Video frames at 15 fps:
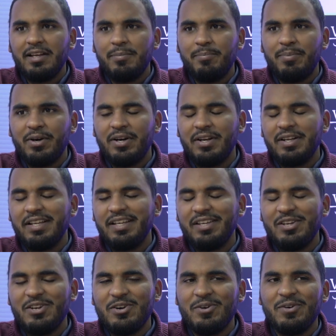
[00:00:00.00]
But
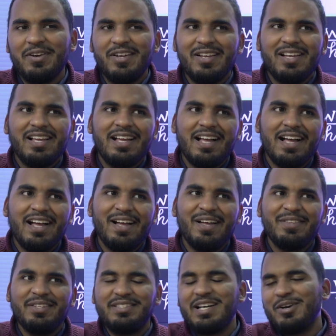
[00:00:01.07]
you know,
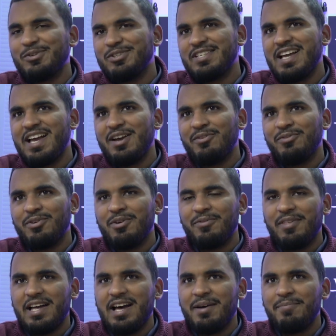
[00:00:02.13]
the downside of
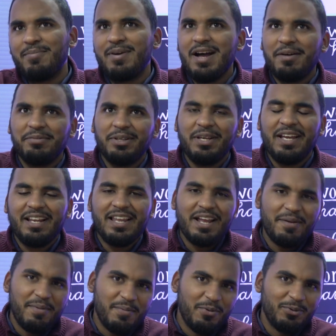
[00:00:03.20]
that, probably a lot
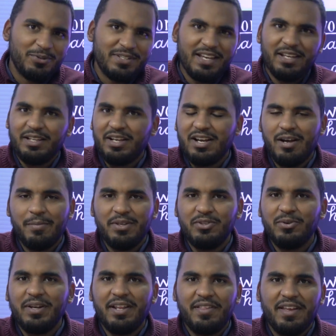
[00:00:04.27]
of people will say in the
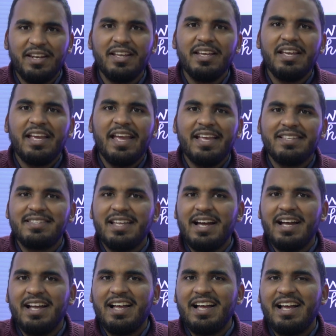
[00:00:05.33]
comments or anything, is
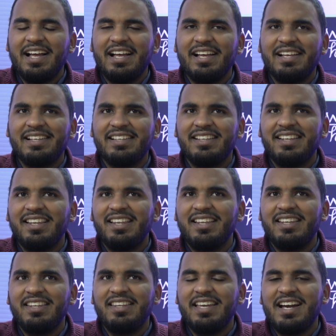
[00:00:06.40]
that
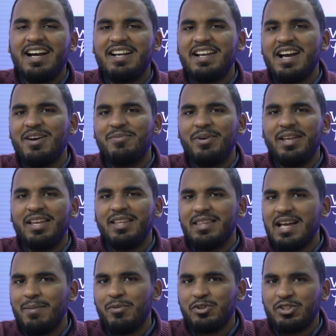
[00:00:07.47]
they are not bringing
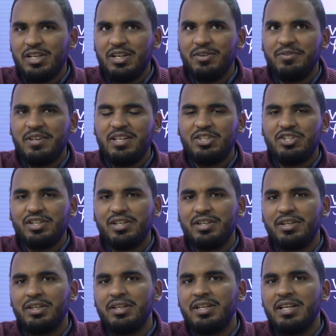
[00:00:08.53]
that much
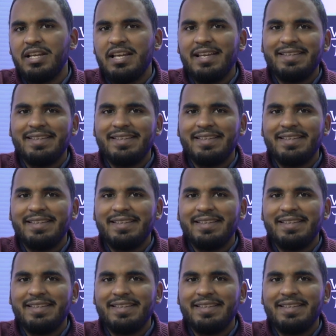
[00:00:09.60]
innovation.